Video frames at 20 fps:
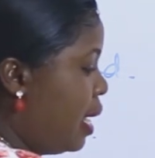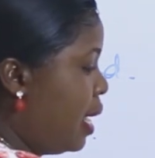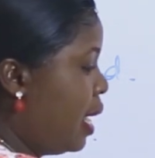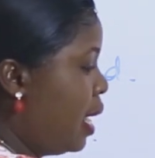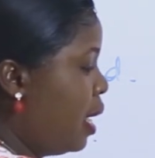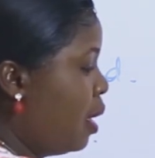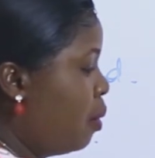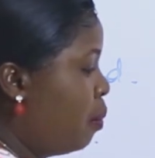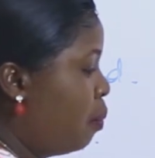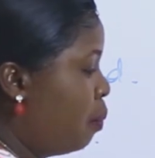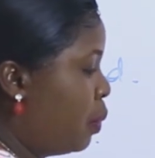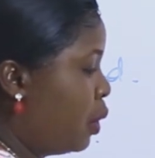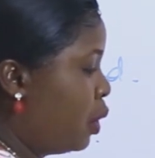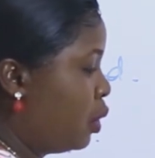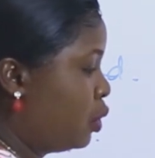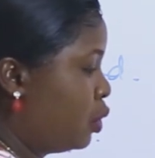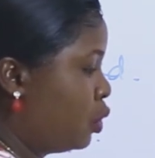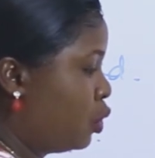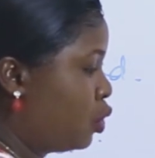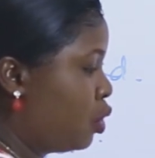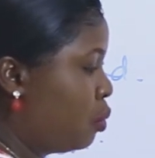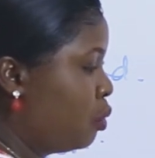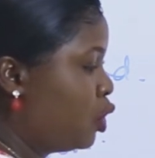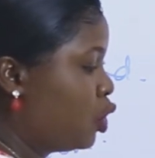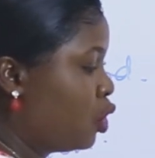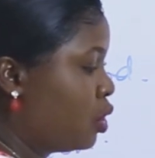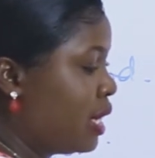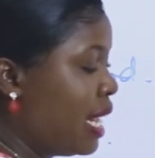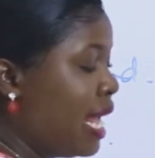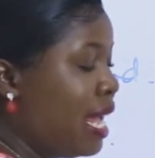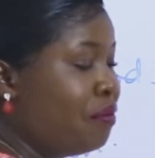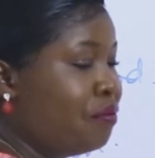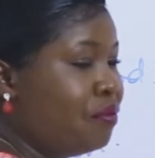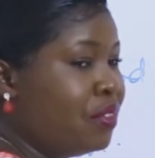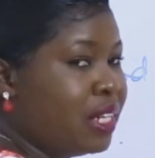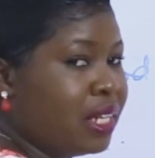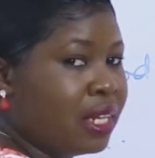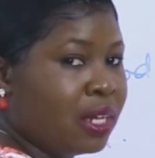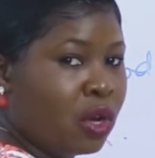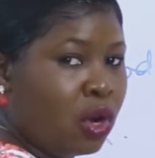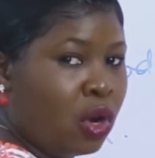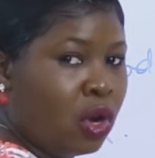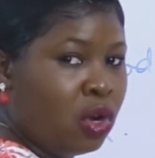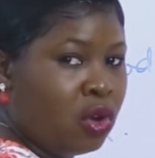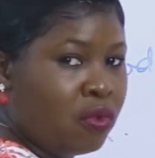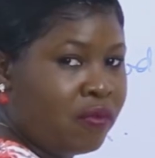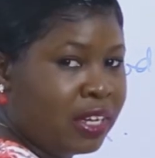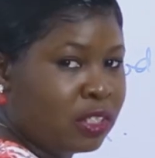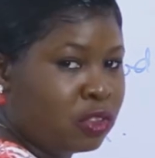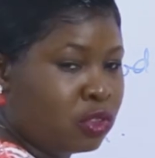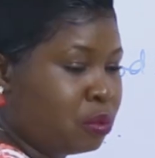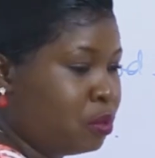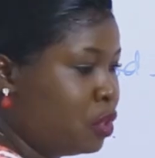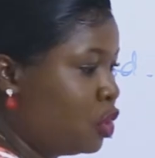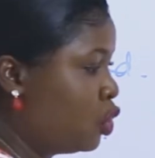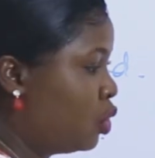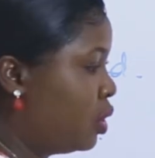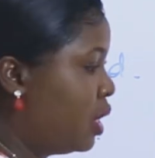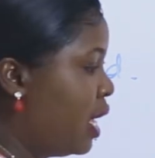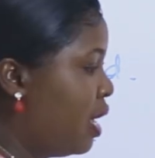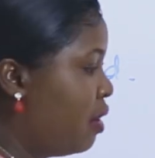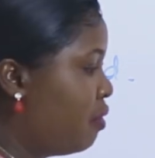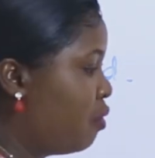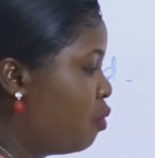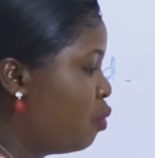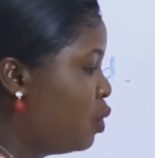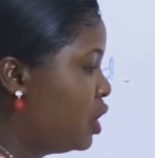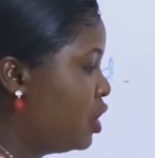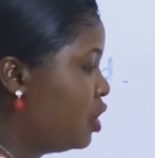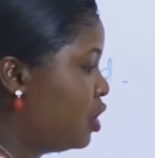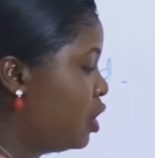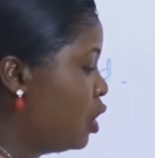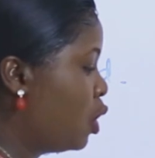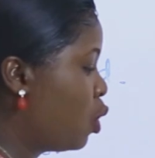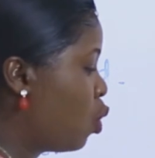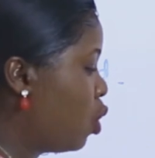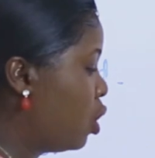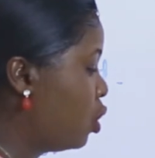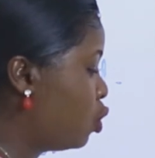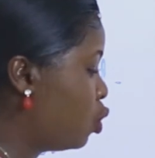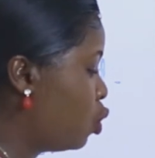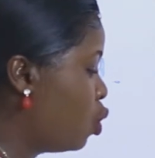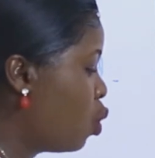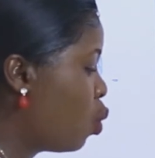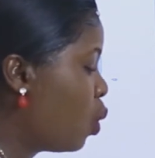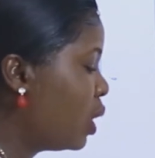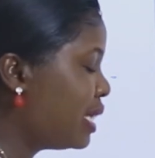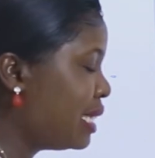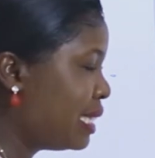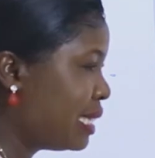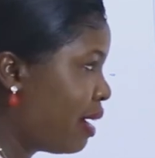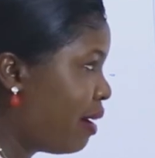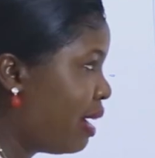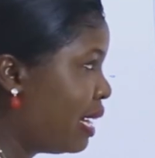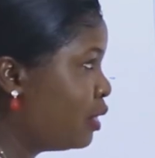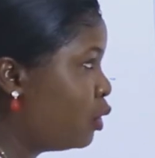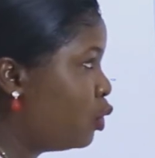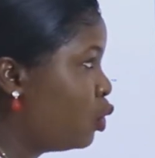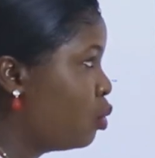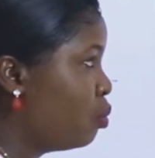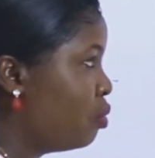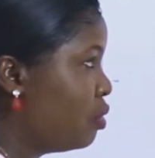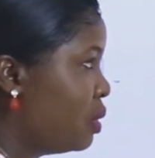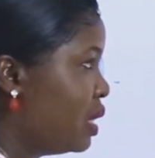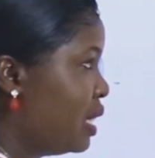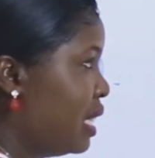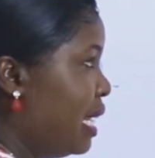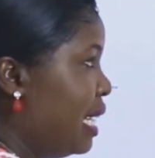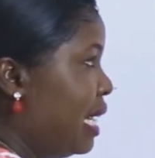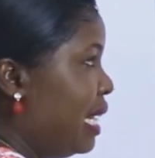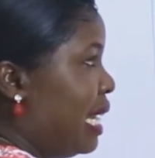A plus summation FD all over summation F, which is equals to, what is our assumed mean?